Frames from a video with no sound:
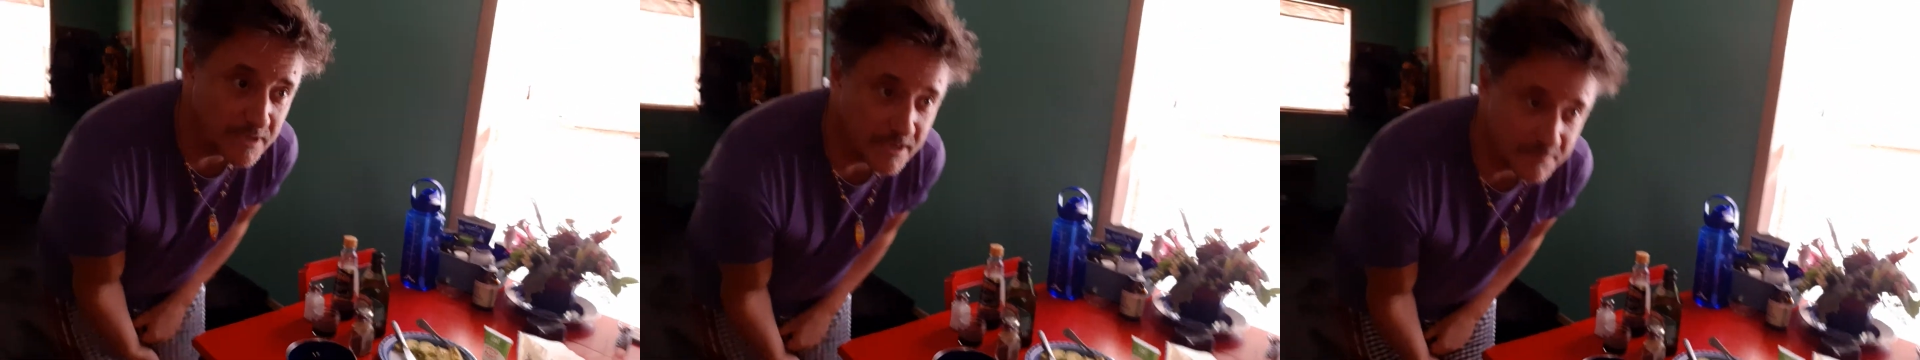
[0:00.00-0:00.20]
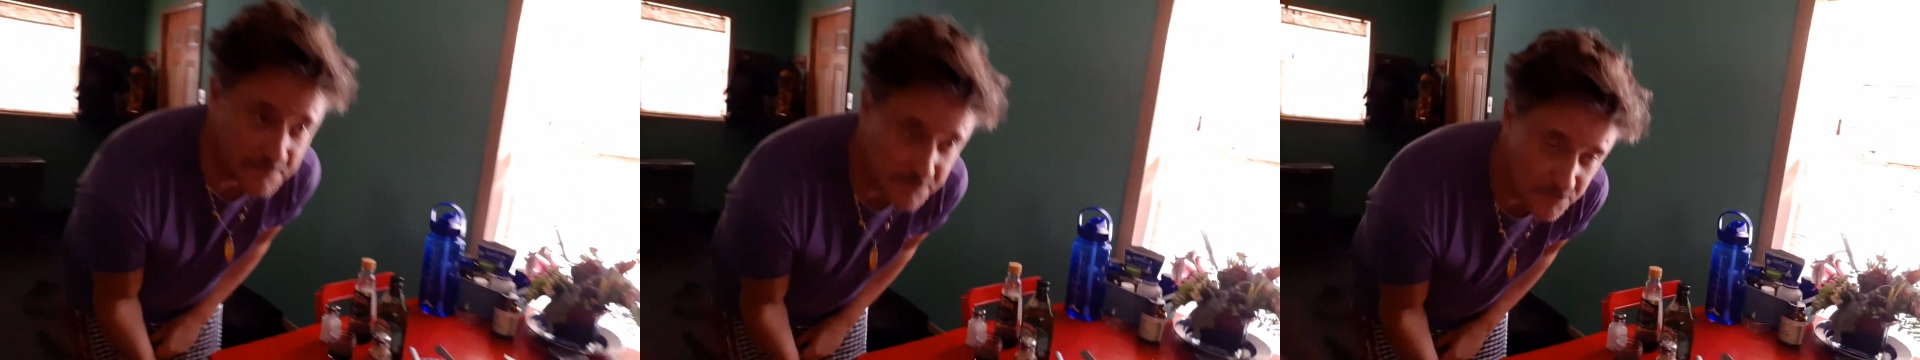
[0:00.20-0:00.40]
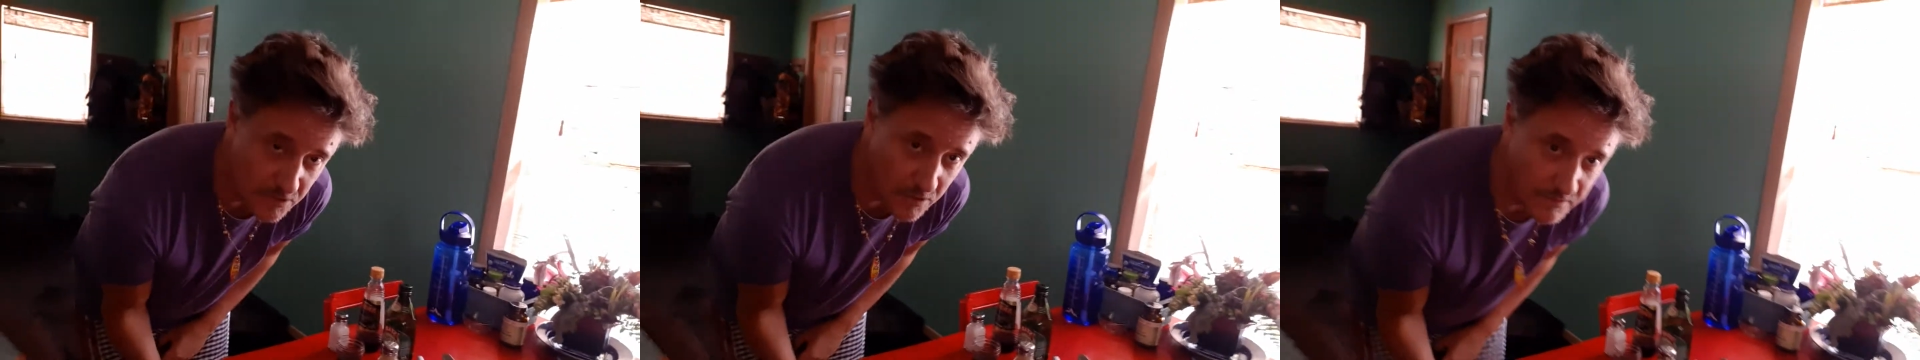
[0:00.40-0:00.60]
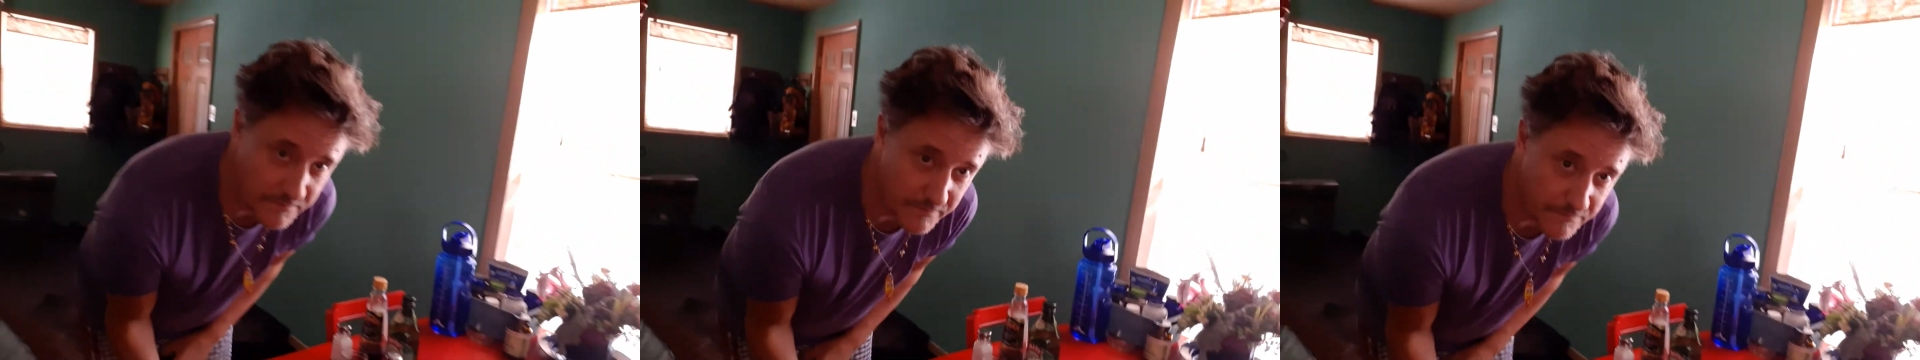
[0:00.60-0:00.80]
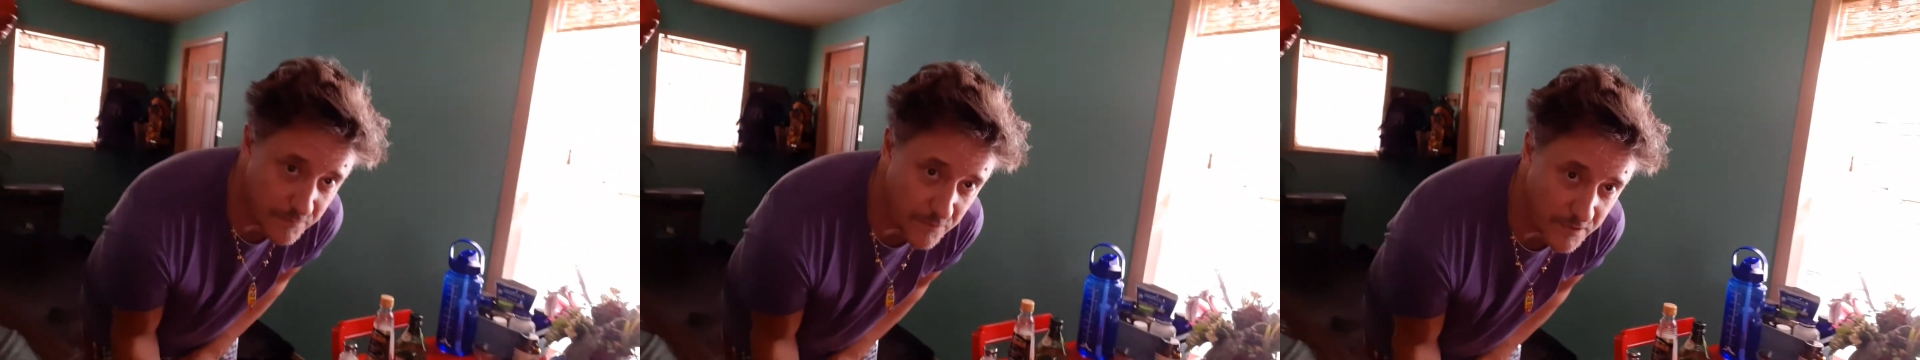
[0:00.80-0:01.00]
got the stove
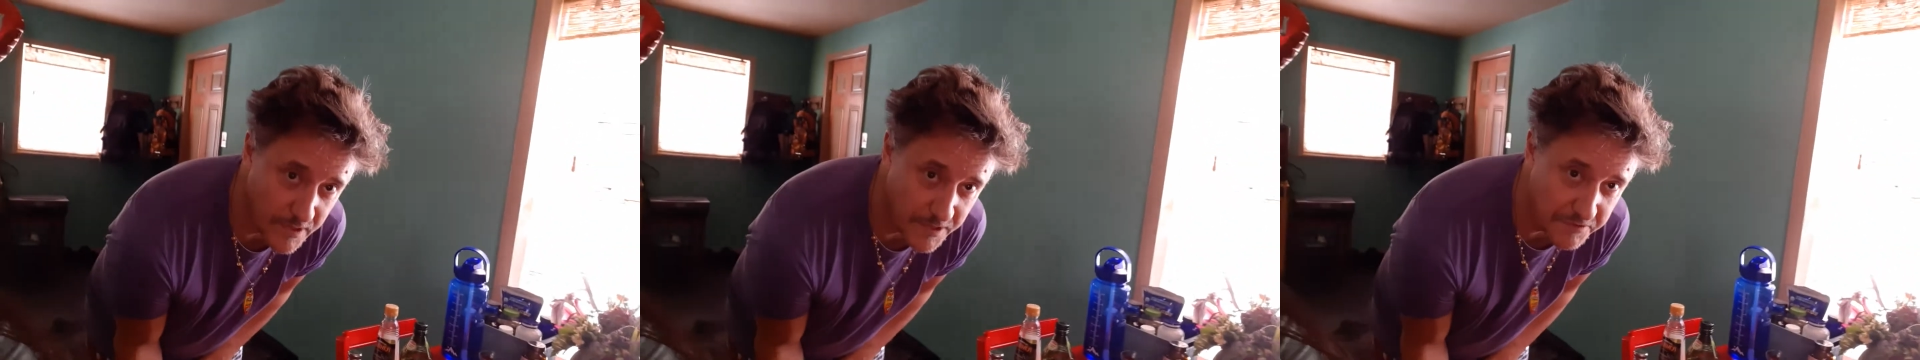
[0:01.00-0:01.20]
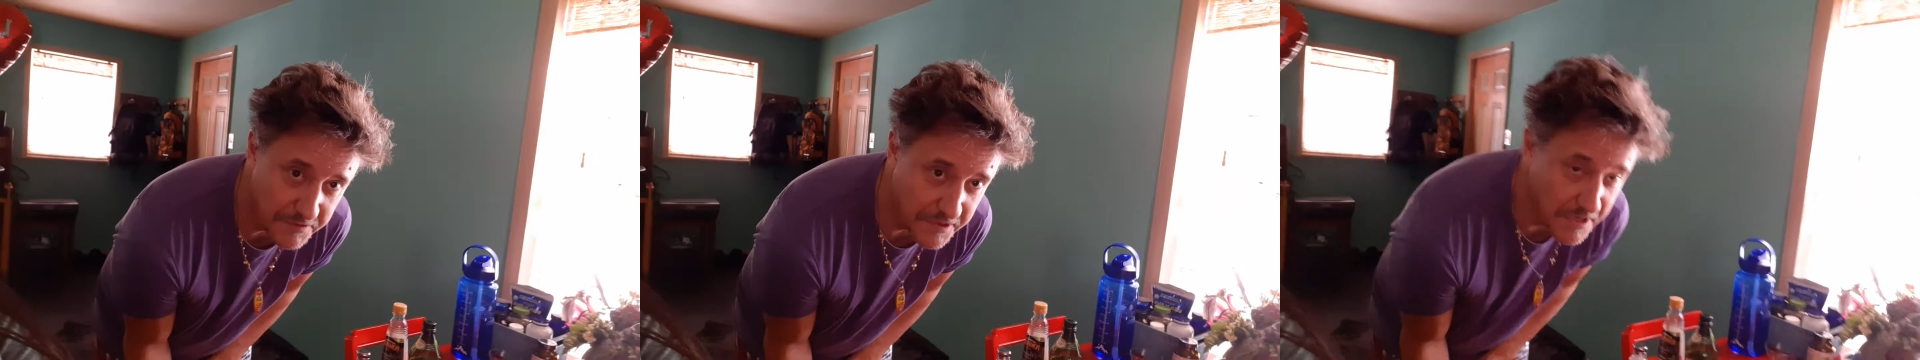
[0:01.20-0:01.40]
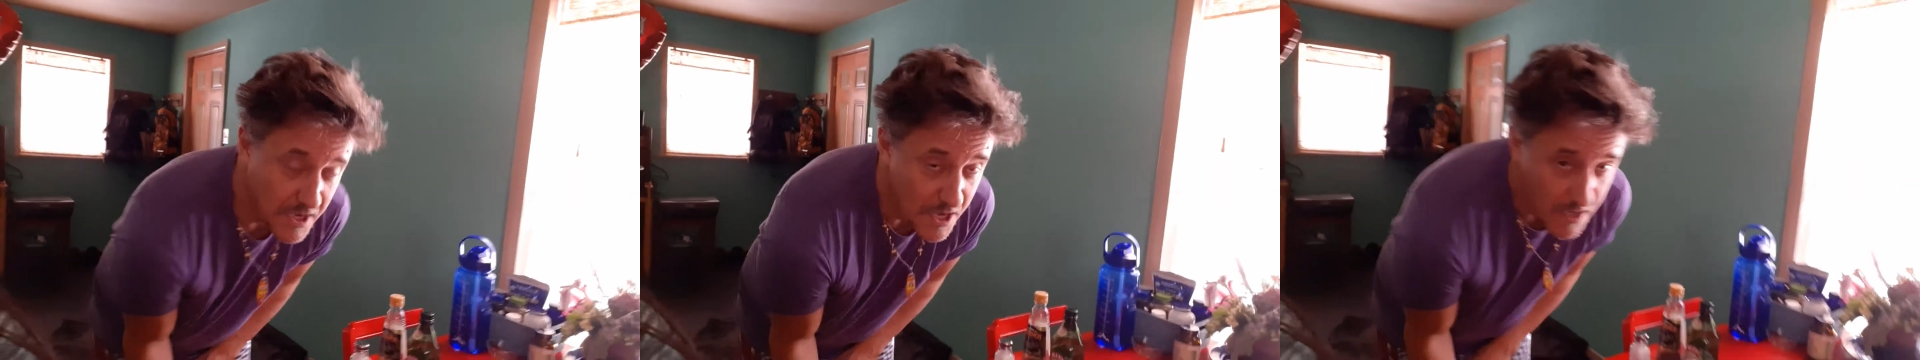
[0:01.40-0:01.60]
at 400.